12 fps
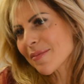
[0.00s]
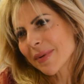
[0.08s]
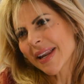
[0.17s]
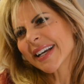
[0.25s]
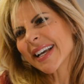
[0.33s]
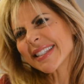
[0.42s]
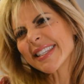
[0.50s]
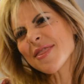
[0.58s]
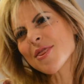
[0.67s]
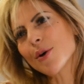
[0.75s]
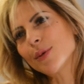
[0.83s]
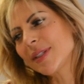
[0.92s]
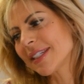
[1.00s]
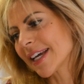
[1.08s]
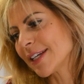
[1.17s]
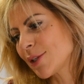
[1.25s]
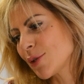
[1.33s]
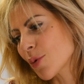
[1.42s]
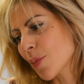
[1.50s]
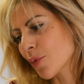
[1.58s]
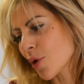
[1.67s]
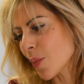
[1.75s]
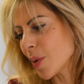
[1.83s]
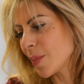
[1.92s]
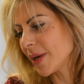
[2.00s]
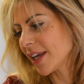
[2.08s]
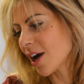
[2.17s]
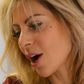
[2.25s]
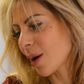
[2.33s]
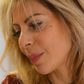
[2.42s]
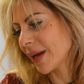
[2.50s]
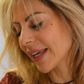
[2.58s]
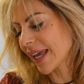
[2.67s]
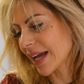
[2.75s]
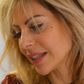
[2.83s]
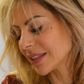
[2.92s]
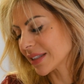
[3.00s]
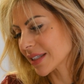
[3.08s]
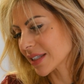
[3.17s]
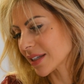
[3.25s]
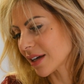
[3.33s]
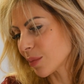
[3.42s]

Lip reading: But I guess in those days you were probably up against,